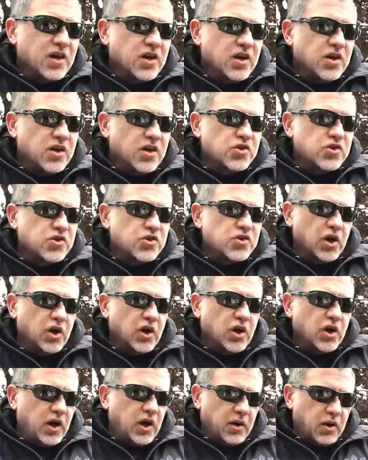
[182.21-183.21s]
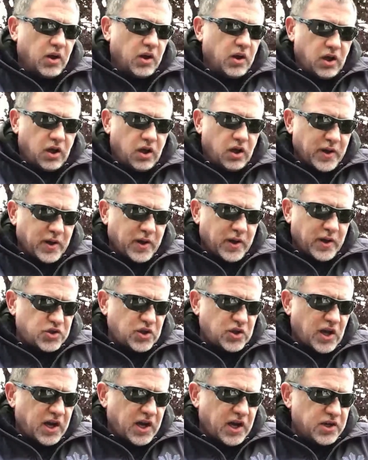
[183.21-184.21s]
so I'll, I'll also ask
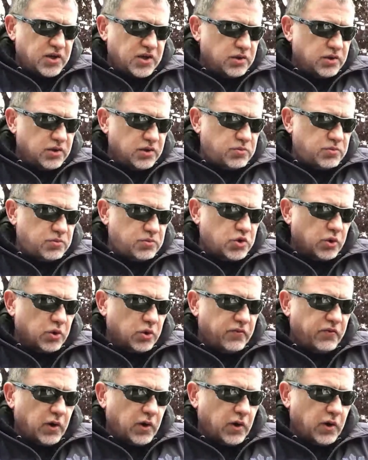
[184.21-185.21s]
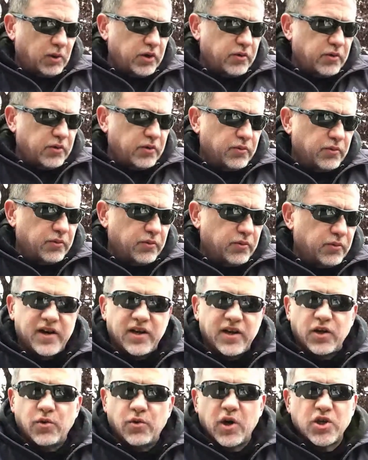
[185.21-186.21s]
Ty to sort of verbally relay any
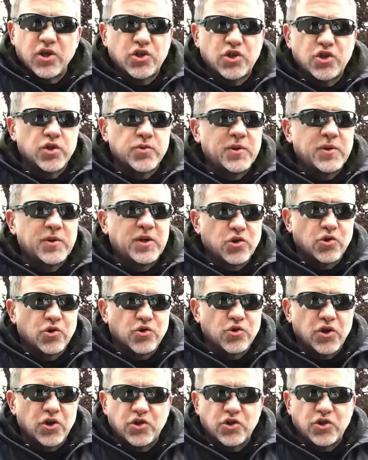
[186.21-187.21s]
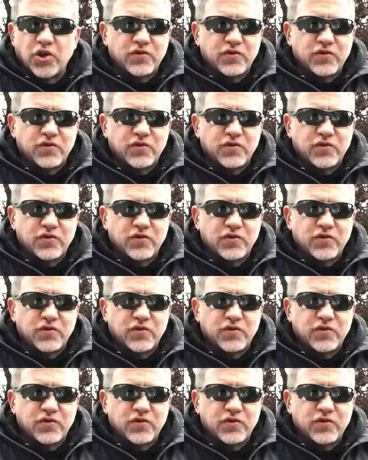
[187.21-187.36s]
questions because there's just enough